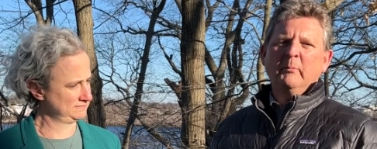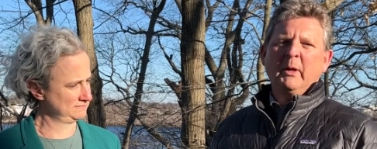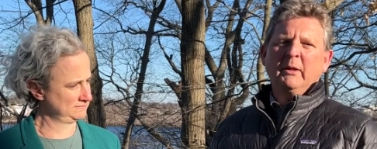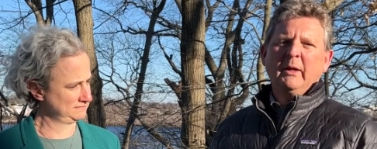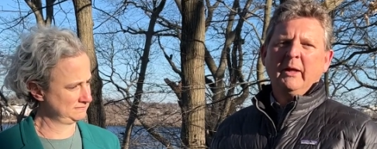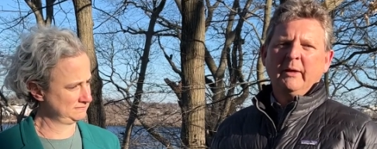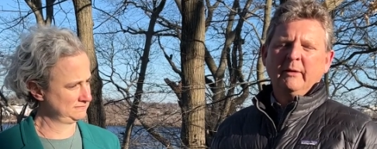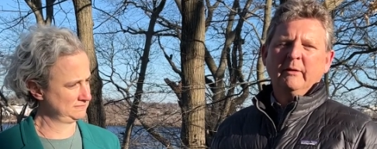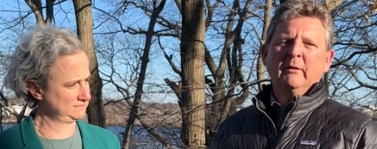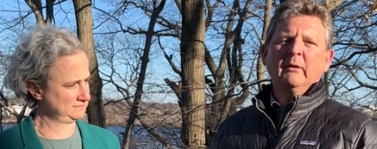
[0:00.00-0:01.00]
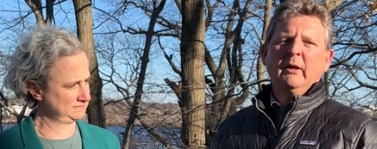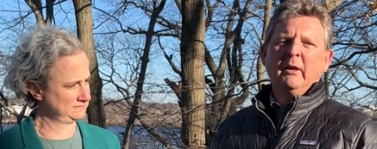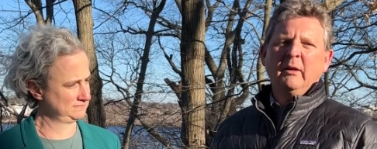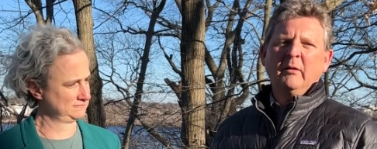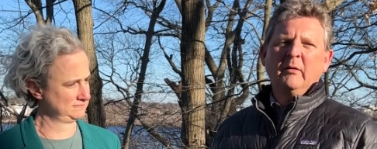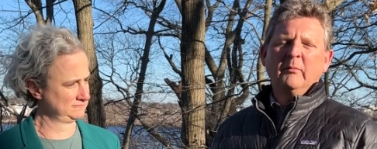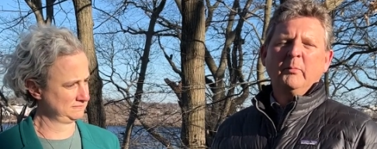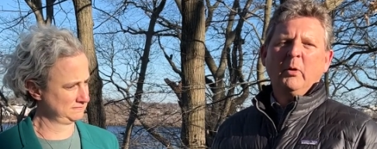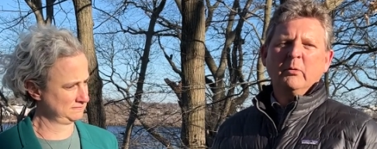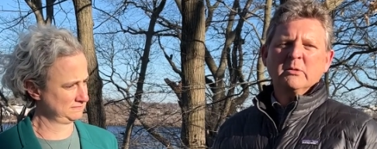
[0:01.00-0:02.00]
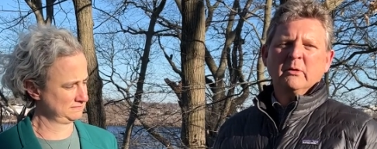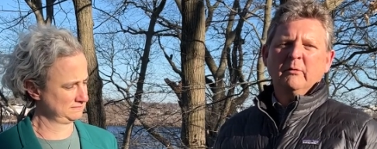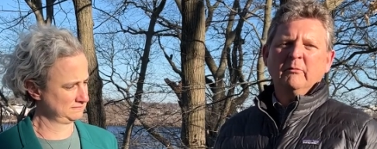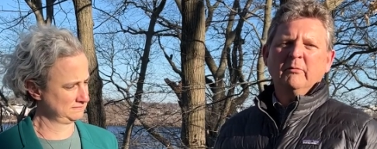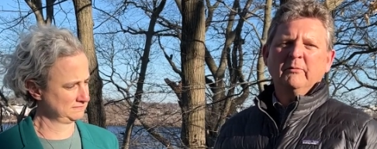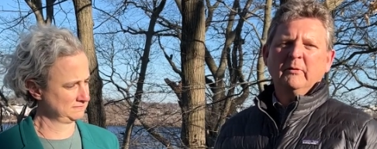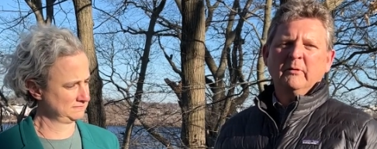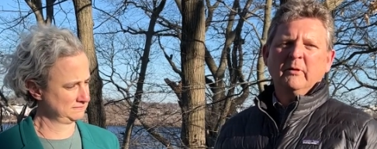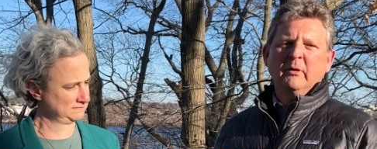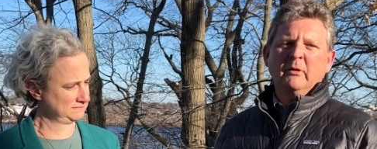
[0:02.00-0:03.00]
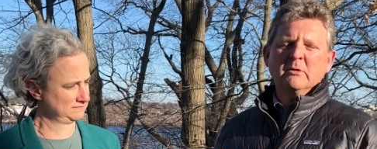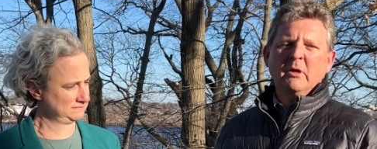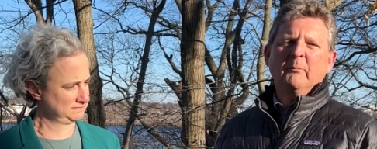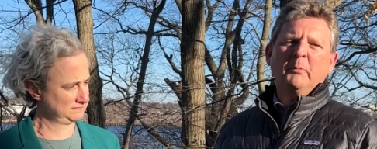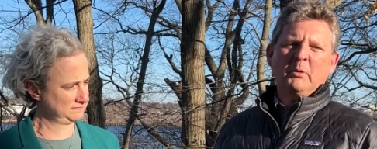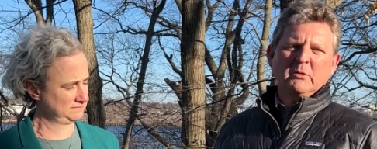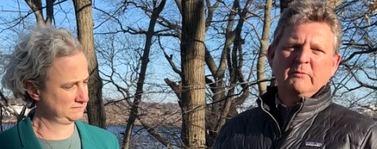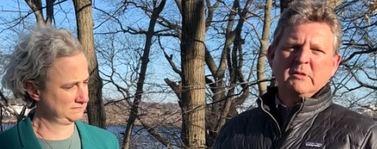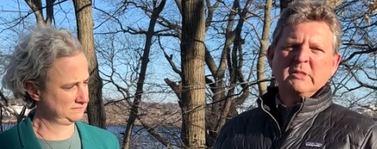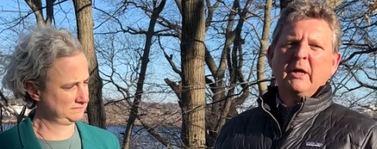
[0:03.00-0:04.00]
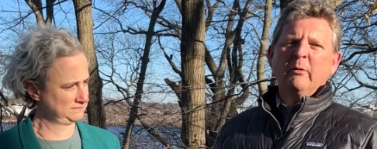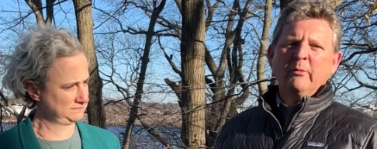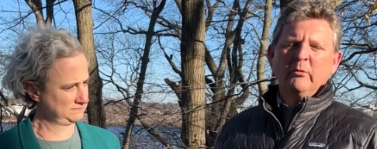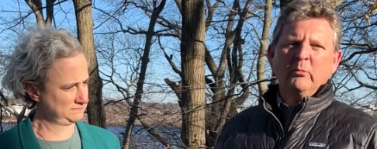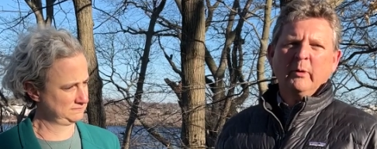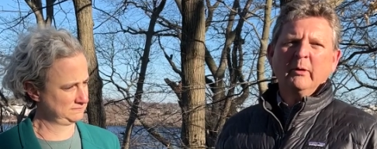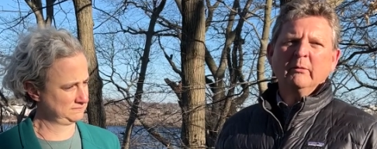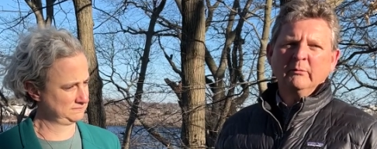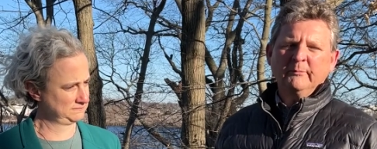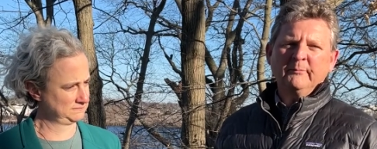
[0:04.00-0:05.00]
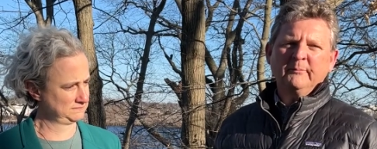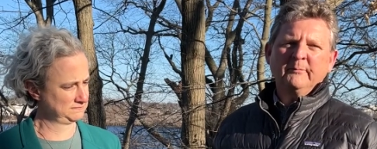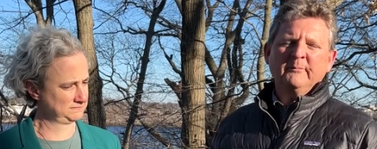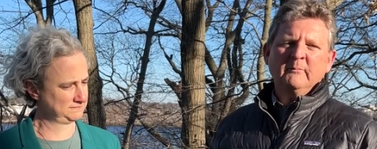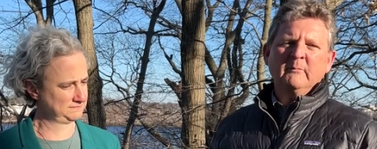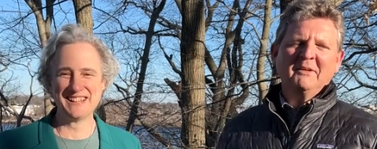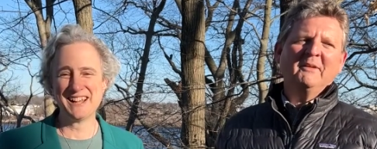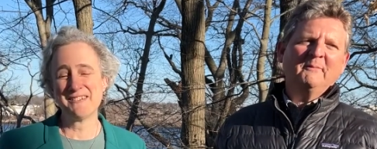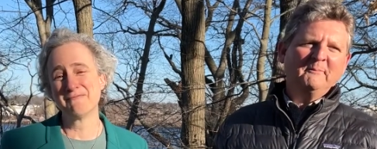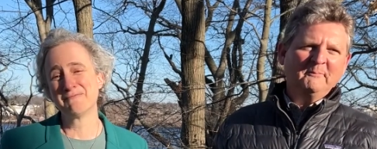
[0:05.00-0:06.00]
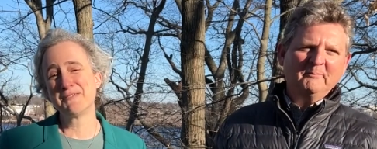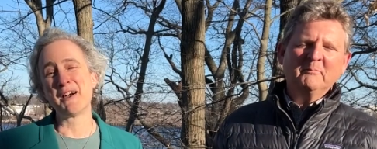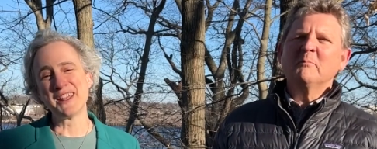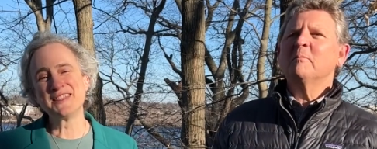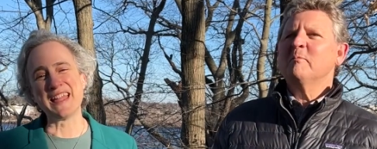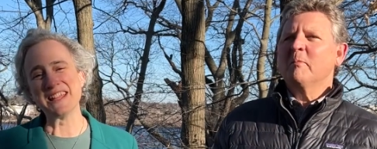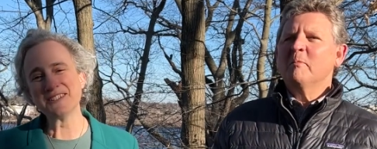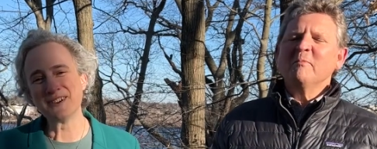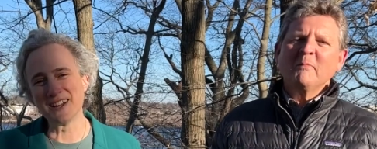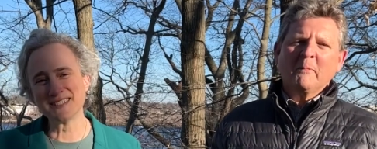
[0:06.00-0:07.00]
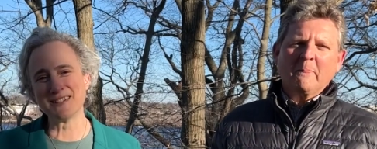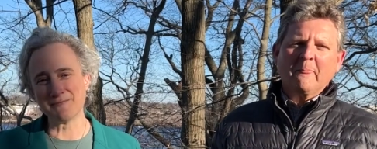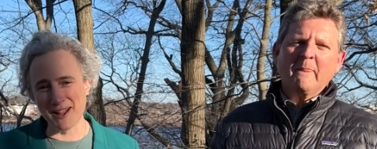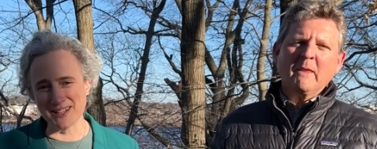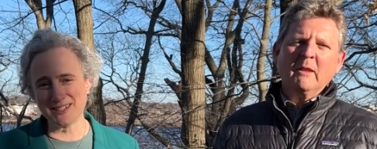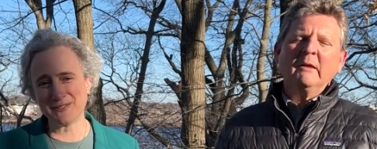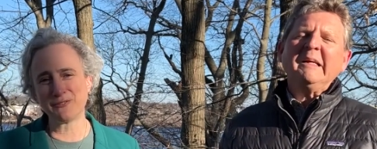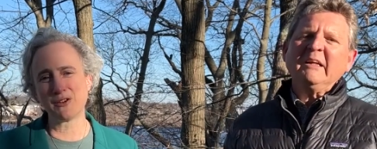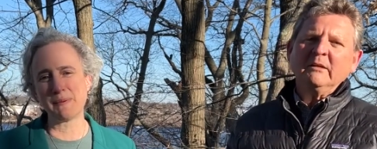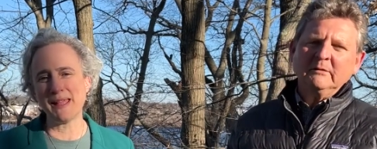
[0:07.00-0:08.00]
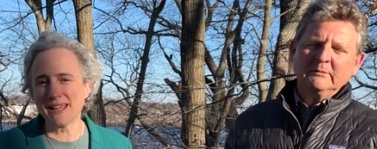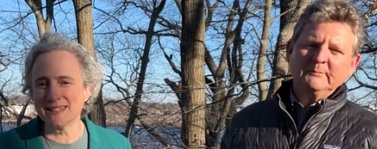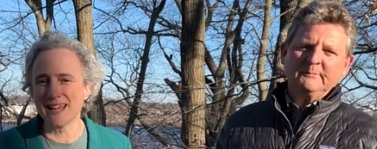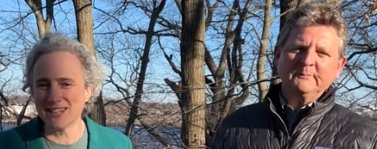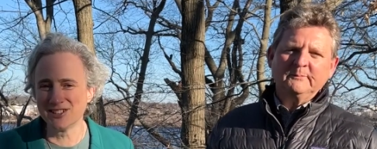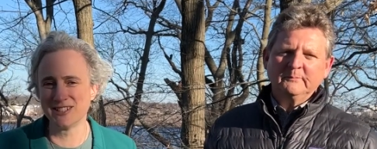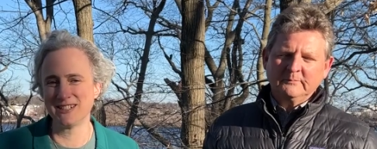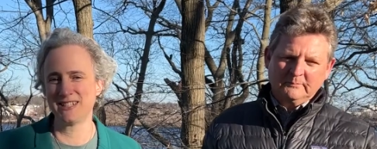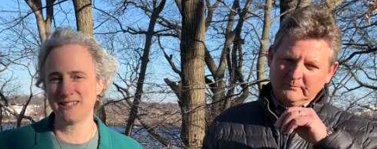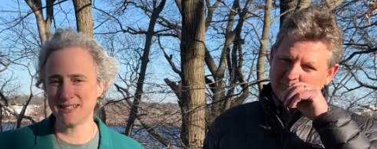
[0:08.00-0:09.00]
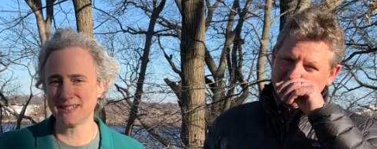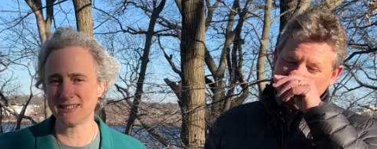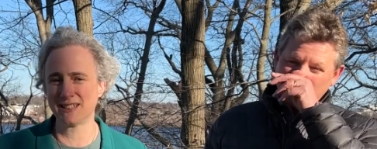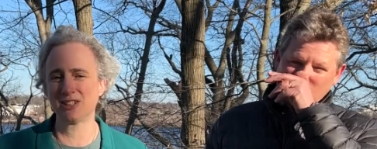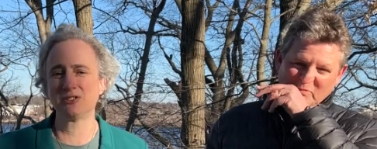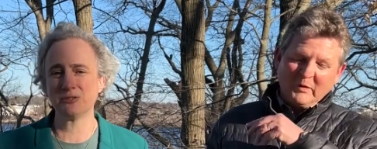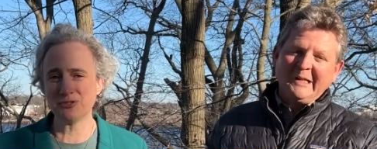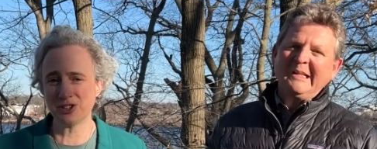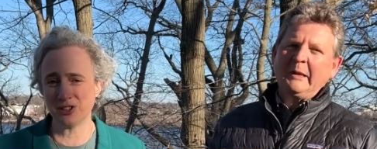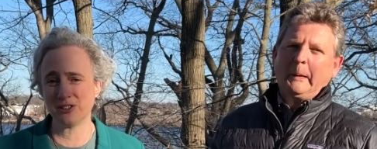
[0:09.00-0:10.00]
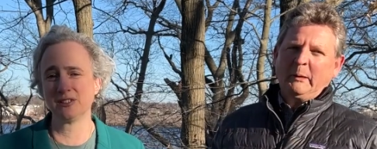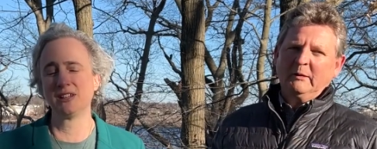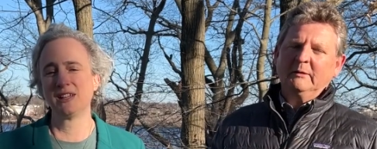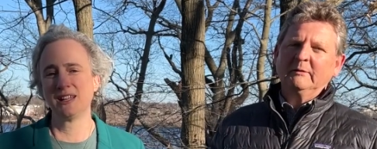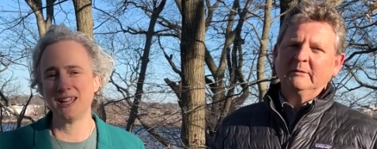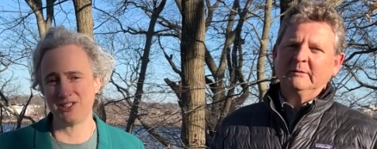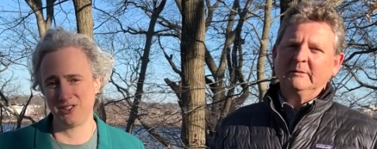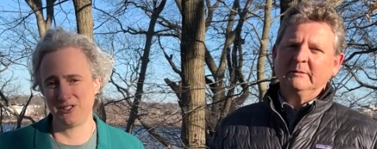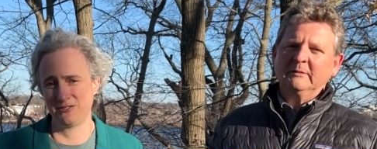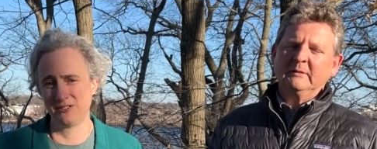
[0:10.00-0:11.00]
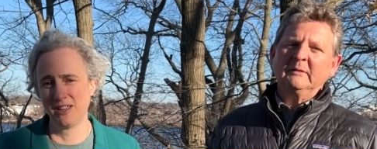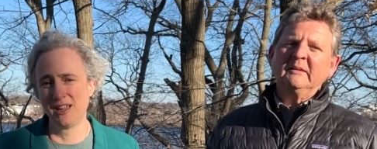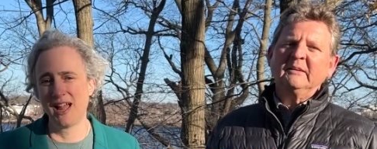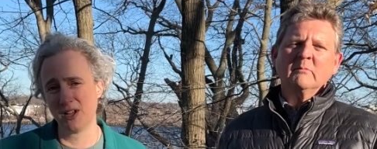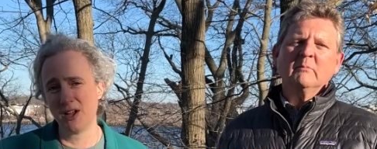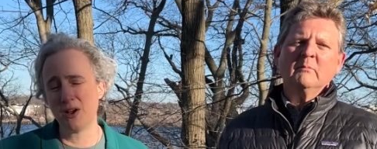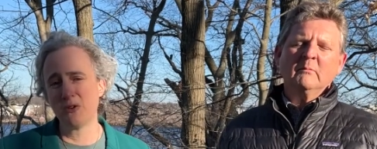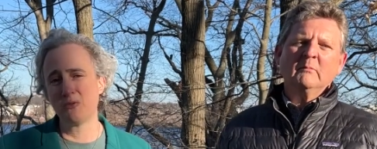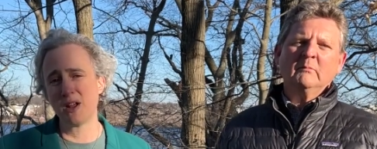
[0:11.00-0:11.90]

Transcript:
Speaker 1: Montana, and parts of the uh, parts of the South as well.
Speaker 2: We want to thank you all so much for paying attention to this crucial issue. We